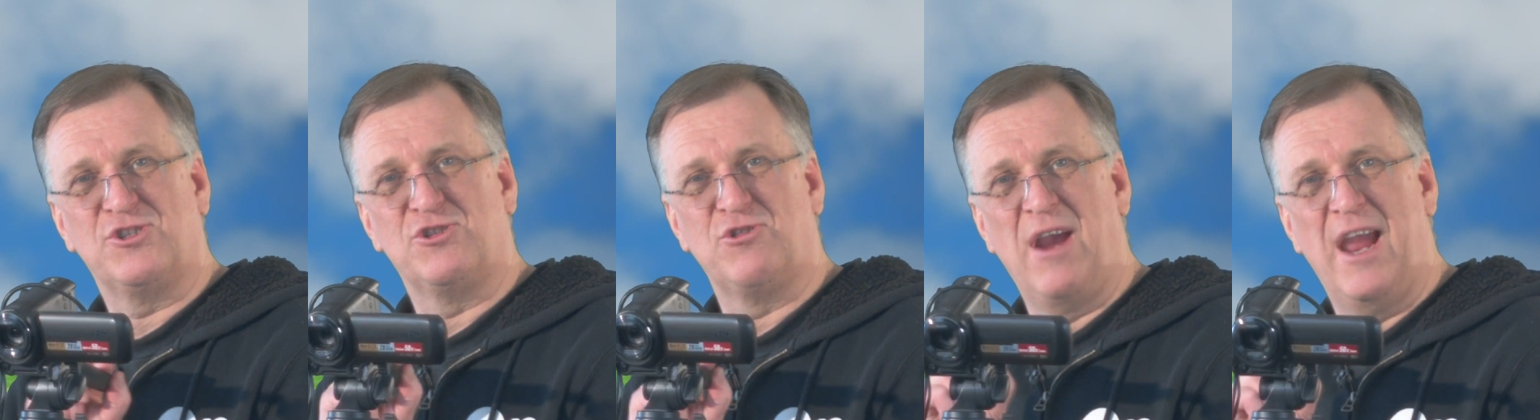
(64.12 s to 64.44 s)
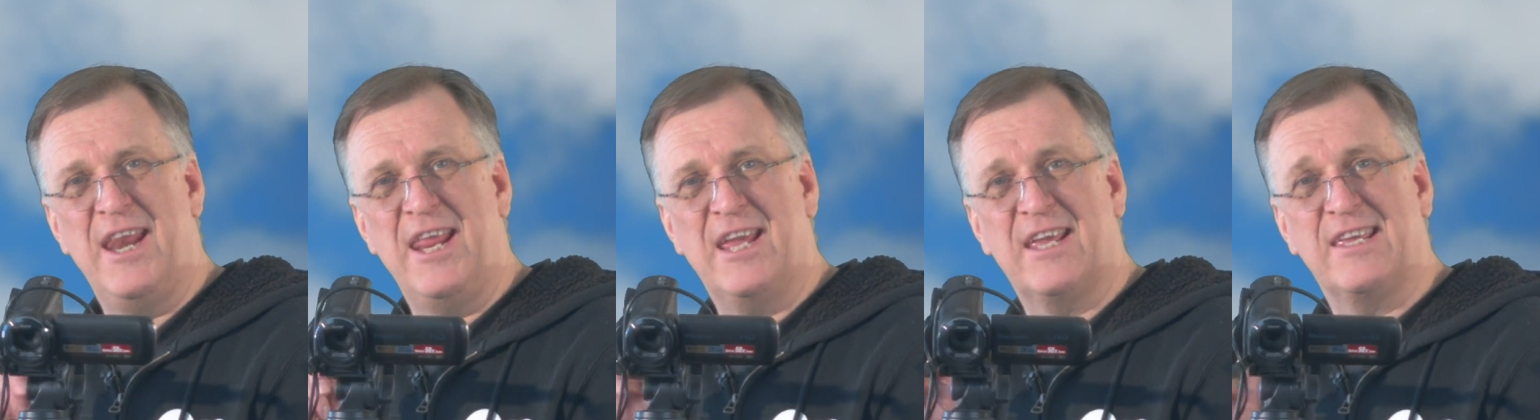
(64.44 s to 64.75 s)

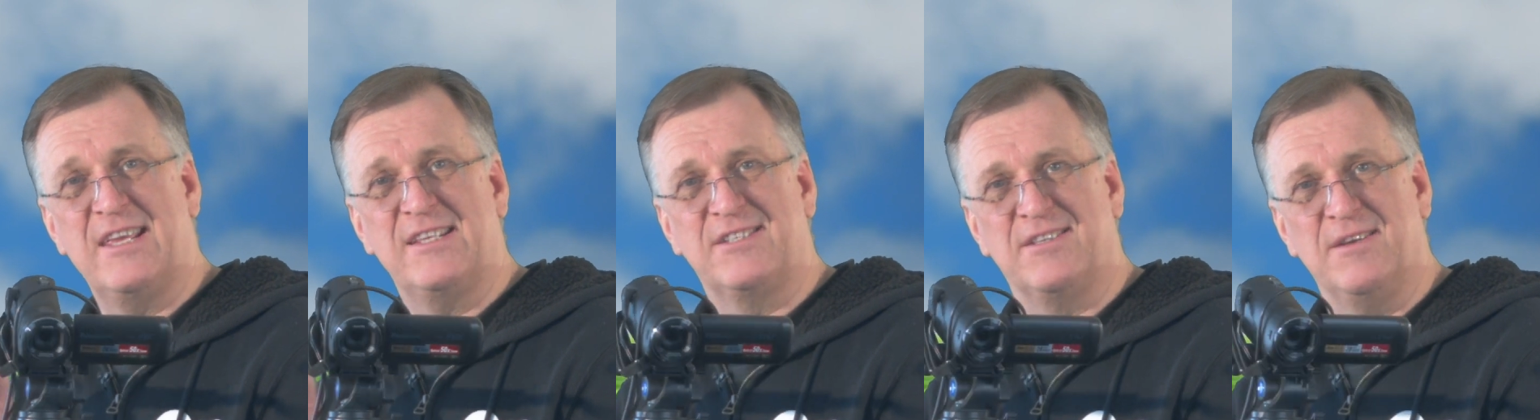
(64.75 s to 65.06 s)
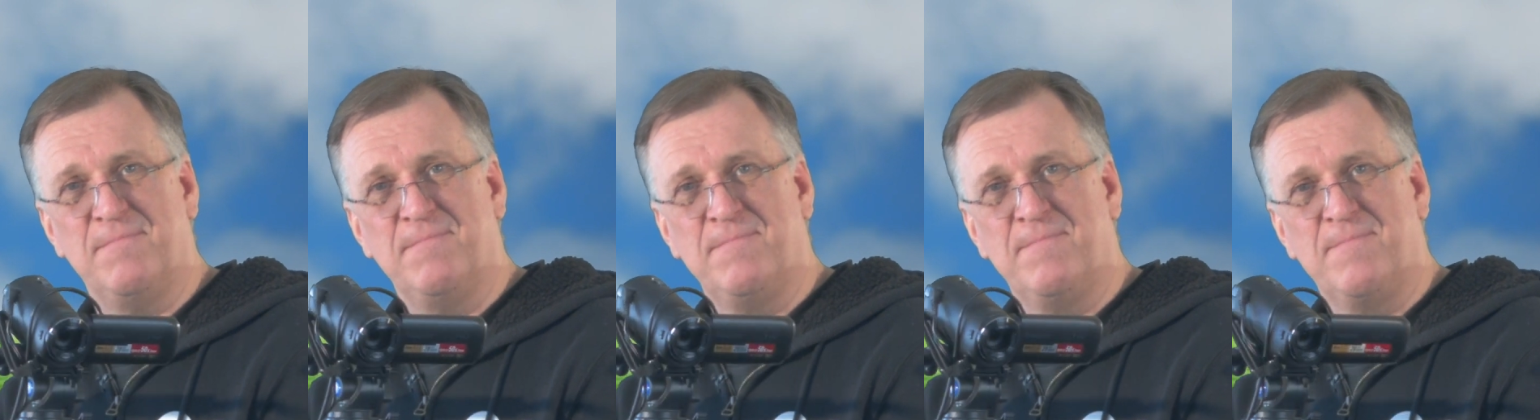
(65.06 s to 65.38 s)
straining against
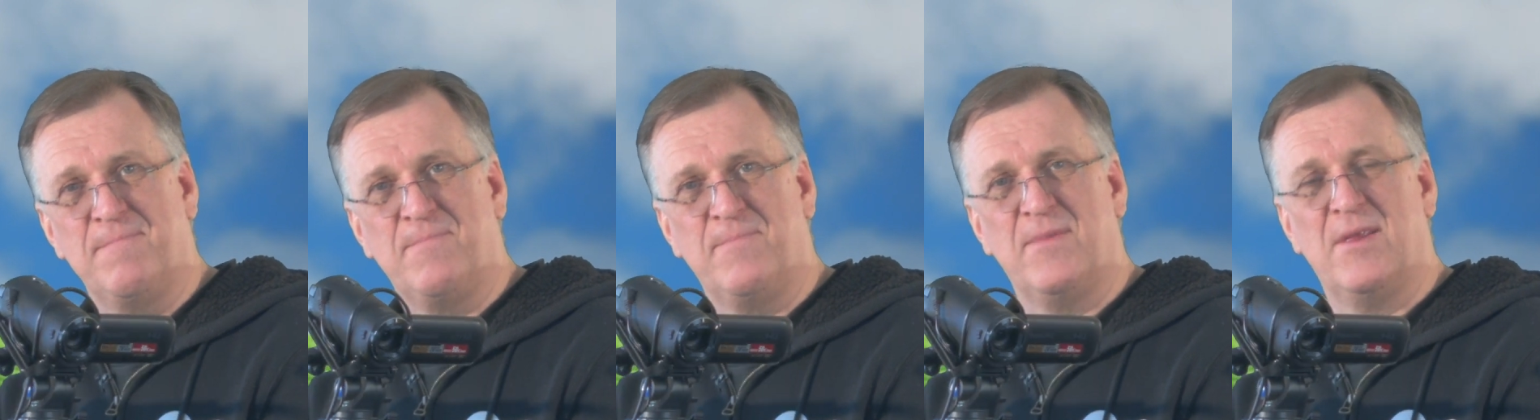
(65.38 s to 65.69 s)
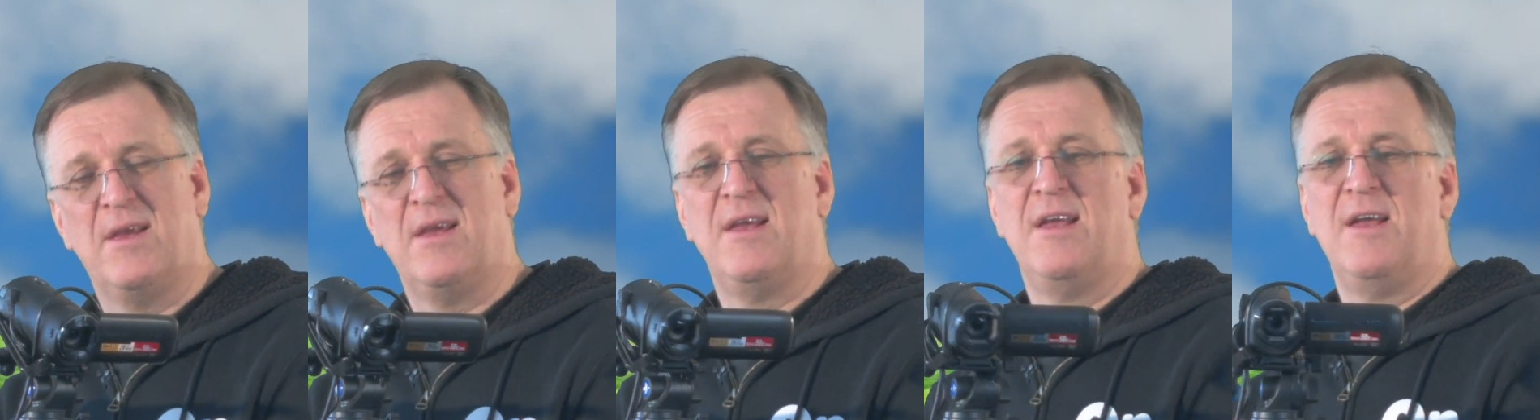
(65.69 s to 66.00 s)
them,
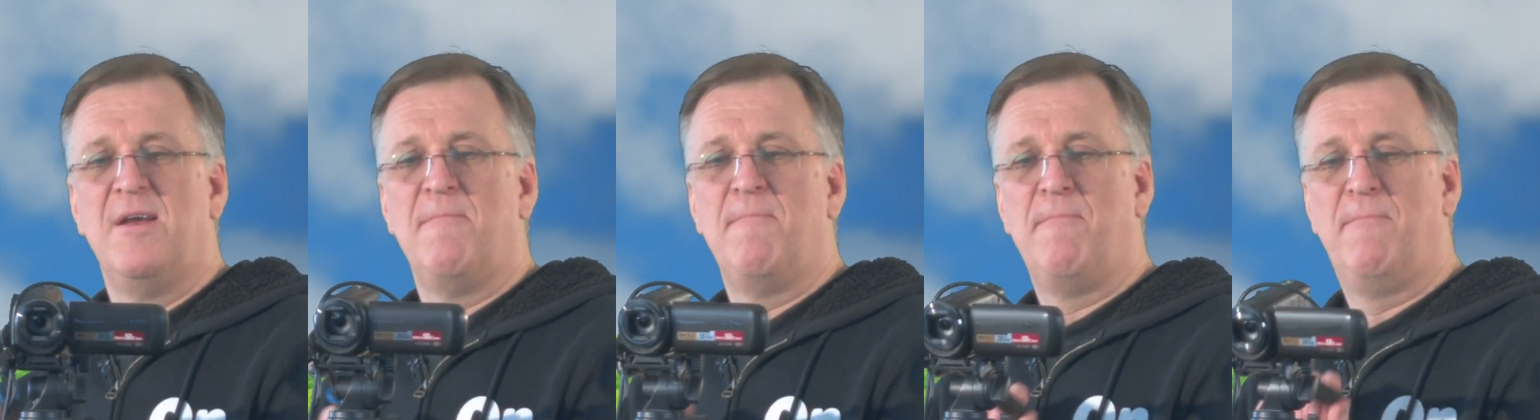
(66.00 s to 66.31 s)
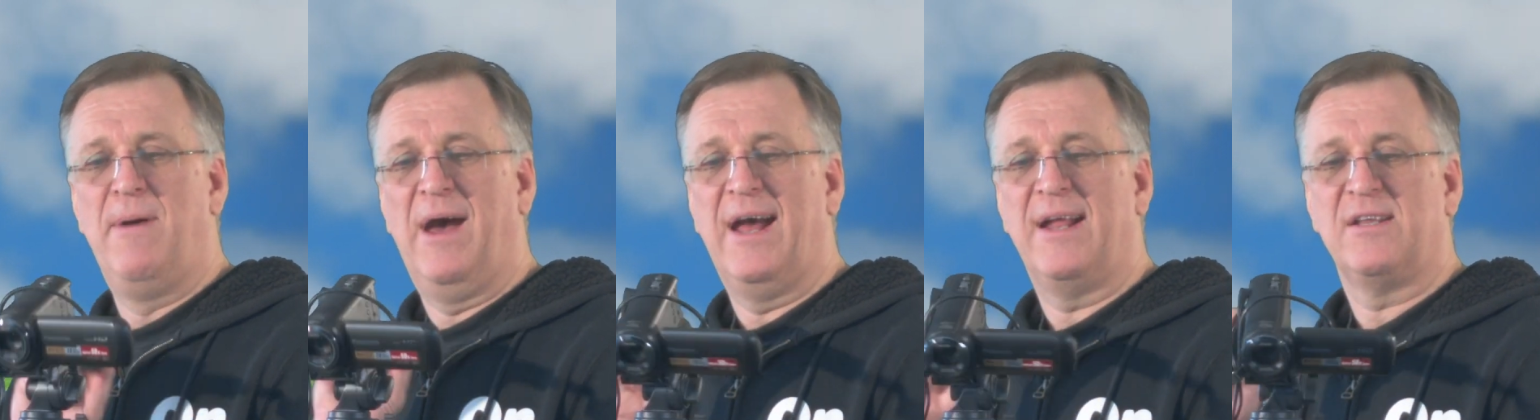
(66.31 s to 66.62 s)

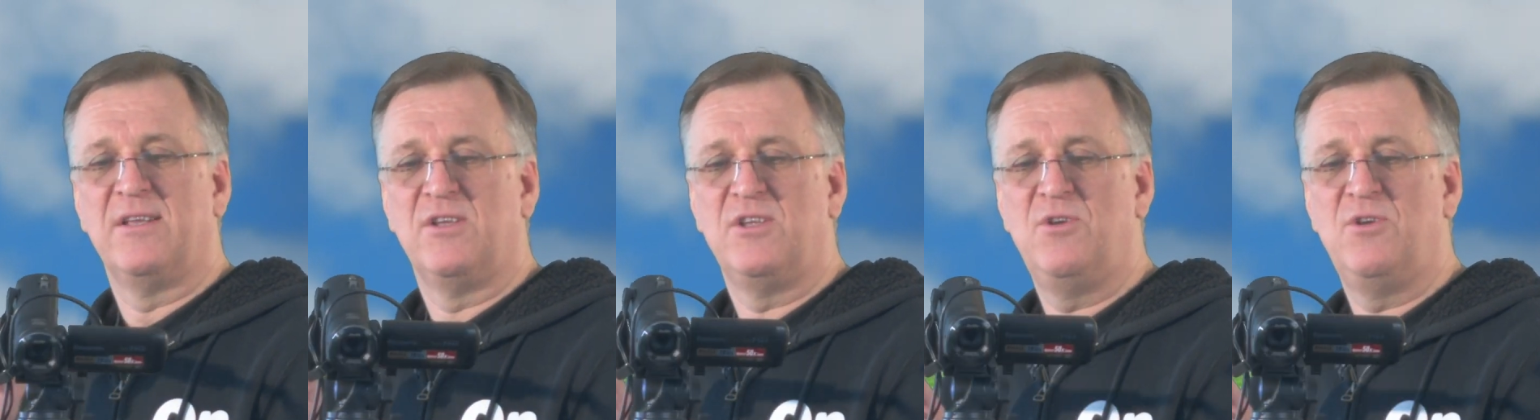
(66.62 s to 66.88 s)
but